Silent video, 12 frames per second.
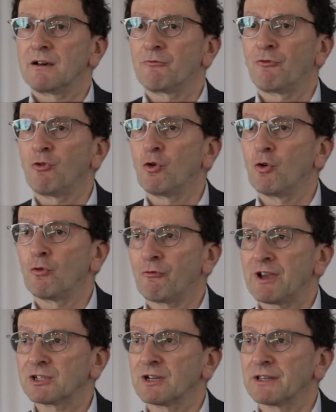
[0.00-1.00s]
for
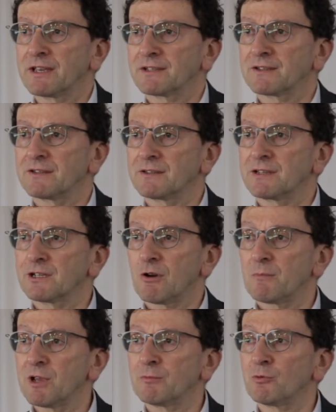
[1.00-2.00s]
Fragile X
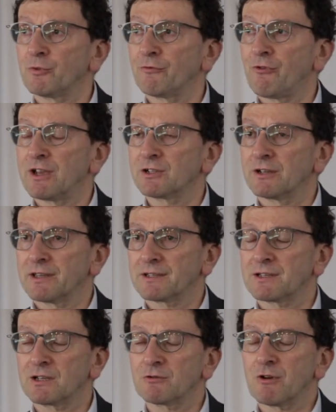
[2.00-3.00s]
syndrome, people with Fragile
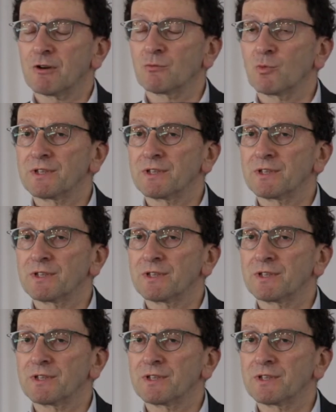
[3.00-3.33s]
X syndrome.